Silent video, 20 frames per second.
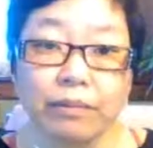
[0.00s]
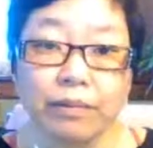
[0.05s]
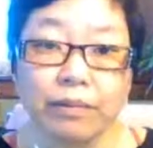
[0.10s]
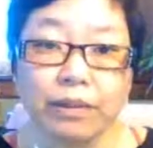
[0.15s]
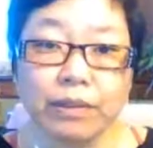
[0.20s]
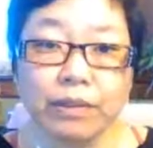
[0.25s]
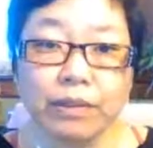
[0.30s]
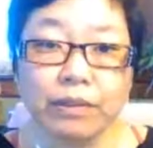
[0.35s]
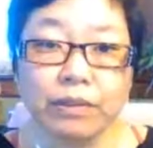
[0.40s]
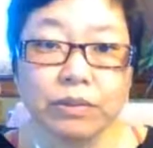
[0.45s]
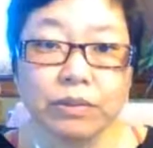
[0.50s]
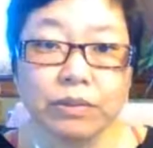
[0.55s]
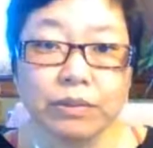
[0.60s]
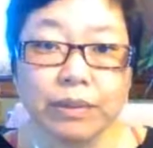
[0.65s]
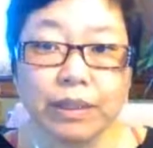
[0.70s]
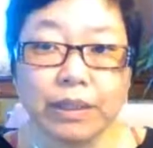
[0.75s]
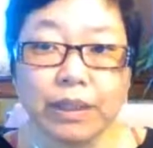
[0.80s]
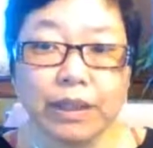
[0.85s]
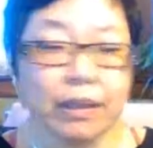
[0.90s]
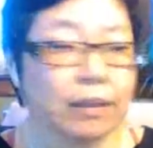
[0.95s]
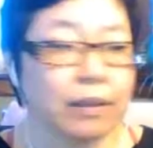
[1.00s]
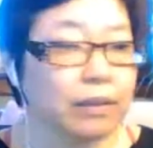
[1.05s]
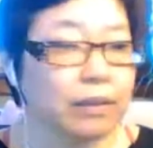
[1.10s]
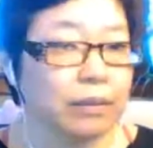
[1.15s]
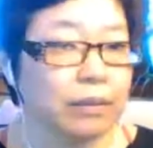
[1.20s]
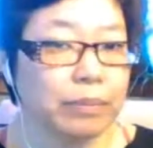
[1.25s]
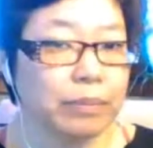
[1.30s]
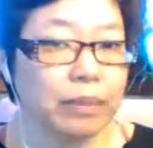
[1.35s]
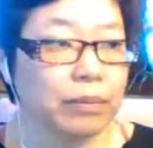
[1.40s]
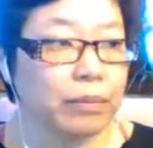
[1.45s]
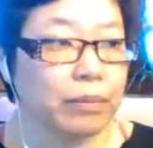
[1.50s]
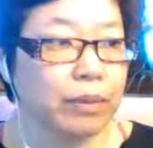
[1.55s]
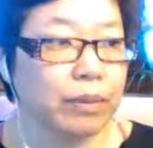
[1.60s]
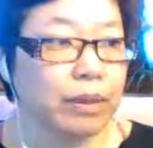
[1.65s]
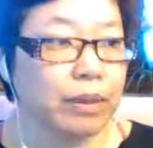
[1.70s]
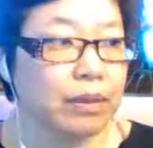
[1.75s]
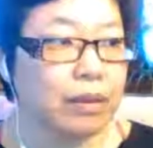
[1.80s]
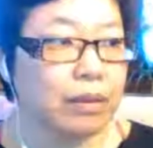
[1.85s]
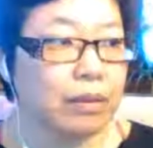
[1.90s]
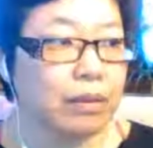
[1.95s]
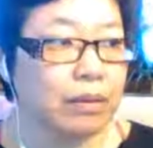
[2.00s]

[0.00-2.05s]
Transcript: okay, and we're doing that a little bit with